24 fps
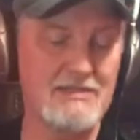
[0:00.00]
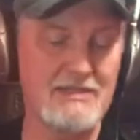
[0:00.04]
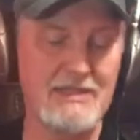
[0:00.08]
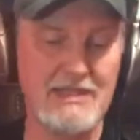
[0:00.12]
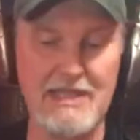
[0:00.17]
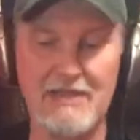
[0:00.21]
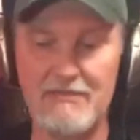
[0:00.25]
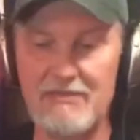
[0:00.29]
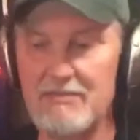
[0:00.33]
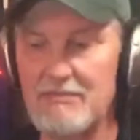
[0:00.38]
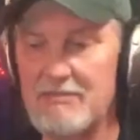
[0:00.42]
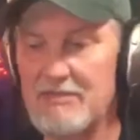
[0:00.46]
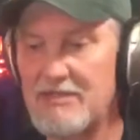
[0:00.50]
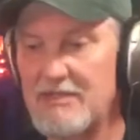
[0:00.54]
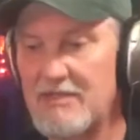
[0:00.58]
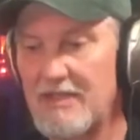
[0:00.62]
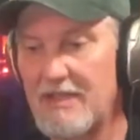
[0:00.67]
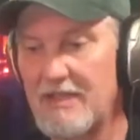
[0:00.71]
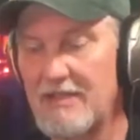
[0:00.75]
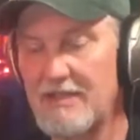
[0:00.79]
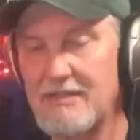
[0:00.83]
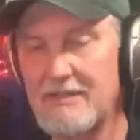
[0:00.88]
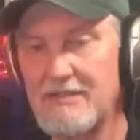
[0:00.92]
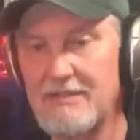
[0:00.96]
they have them in
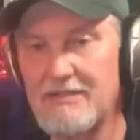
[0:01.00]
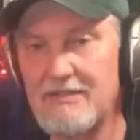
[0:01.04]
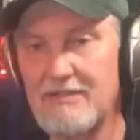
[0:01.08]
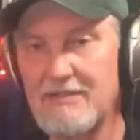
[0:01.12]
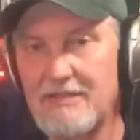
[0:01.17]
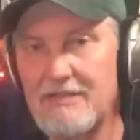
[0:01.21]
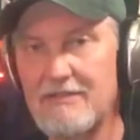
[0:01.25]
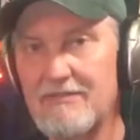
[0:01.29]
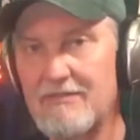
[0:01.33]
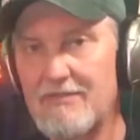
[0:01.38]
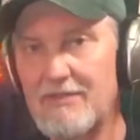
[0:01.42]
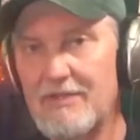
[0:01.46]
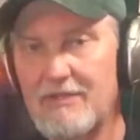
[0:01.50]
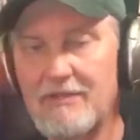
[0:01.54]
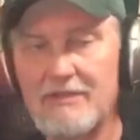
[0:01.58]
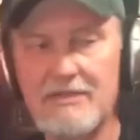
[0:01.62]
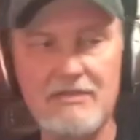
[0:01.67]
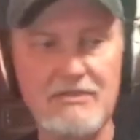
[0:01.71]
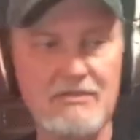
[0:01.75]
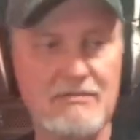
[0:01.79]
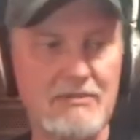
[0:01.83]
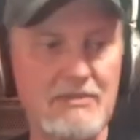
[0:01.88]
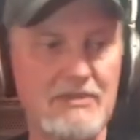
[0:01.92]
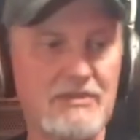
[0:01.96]
Tellies, they'll have
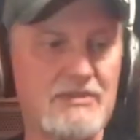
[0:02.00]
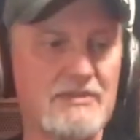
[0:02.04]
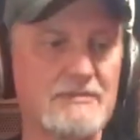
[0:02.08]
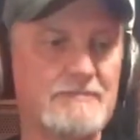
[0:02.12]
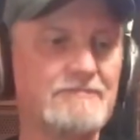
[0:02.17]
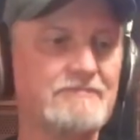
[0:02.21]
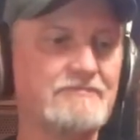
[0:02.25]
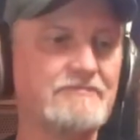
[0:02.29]
various ones.